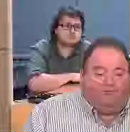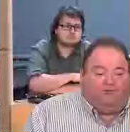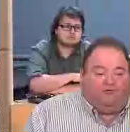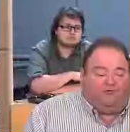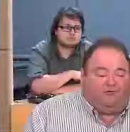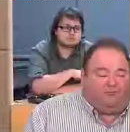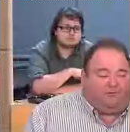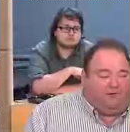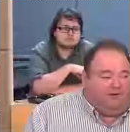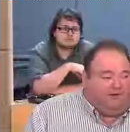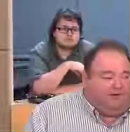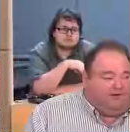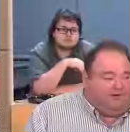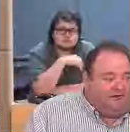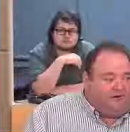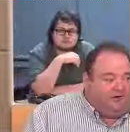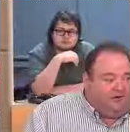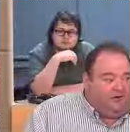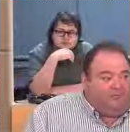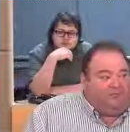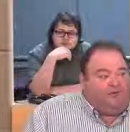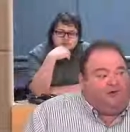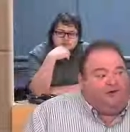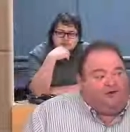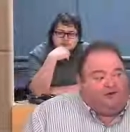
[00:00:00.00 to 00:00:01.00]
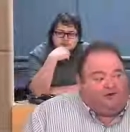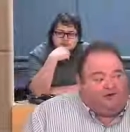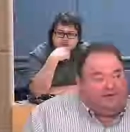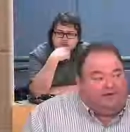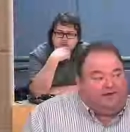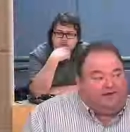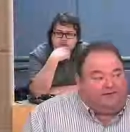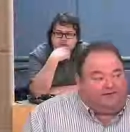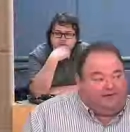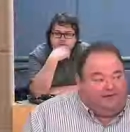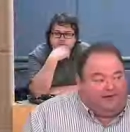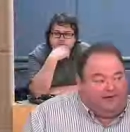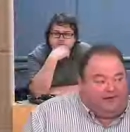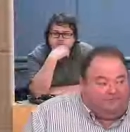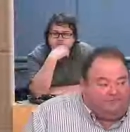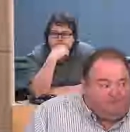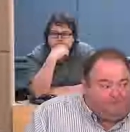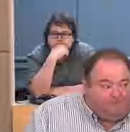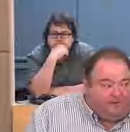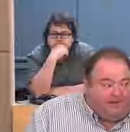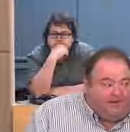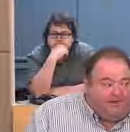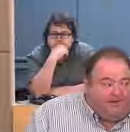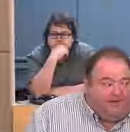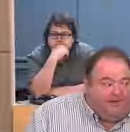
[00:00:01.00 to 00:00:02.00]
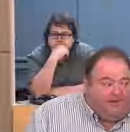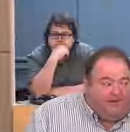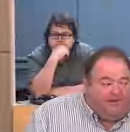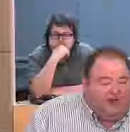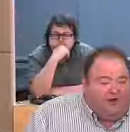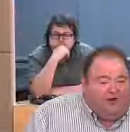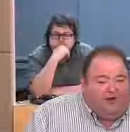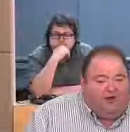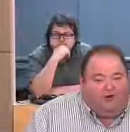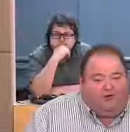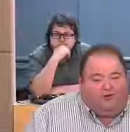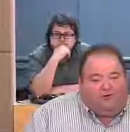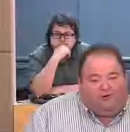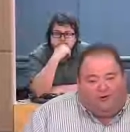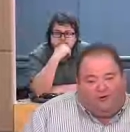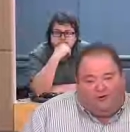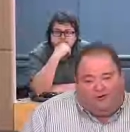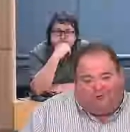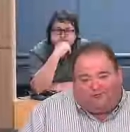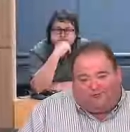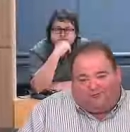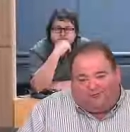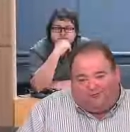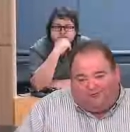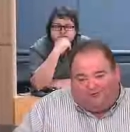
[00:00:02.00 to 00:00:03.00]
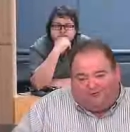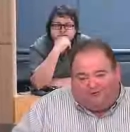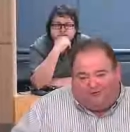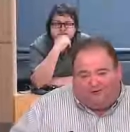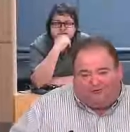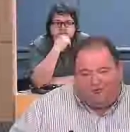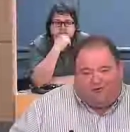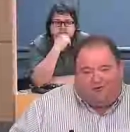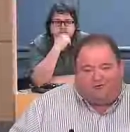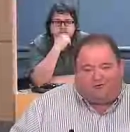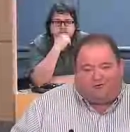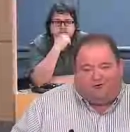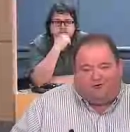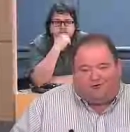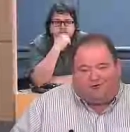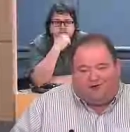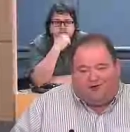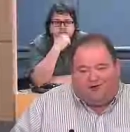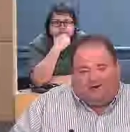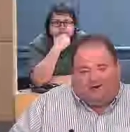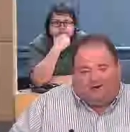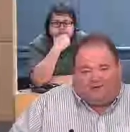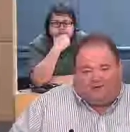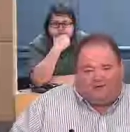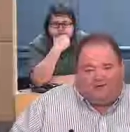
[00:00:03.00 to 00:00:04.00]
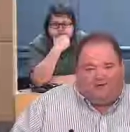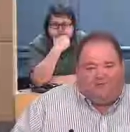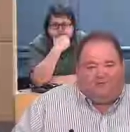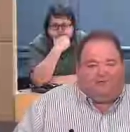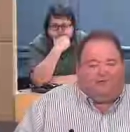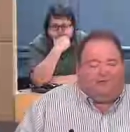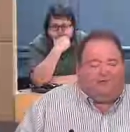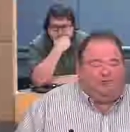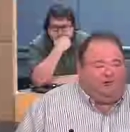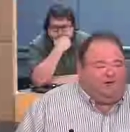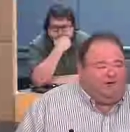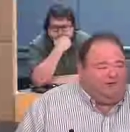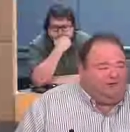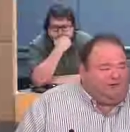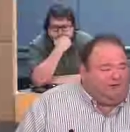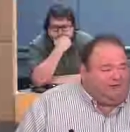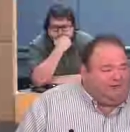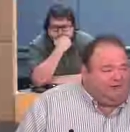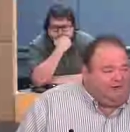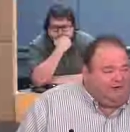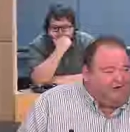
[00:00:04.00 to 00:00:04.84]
pick up their waste and then bring it to us.